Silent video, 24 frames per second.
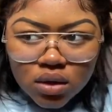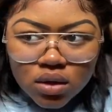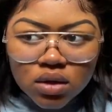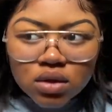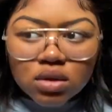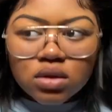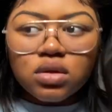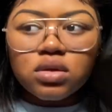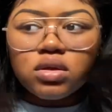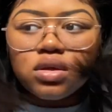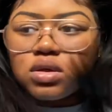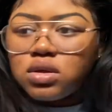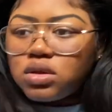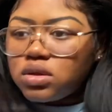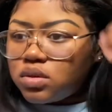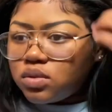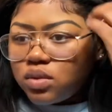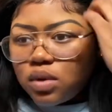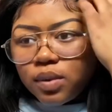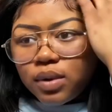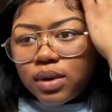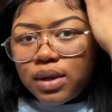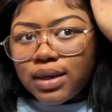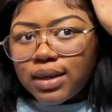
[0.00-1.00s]
So this is what
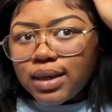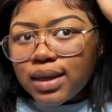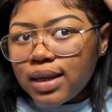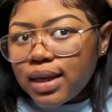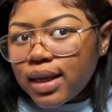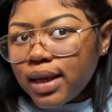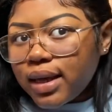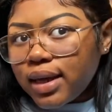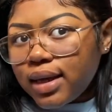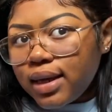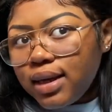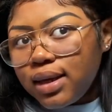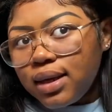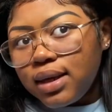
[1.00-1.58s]
we're looking like.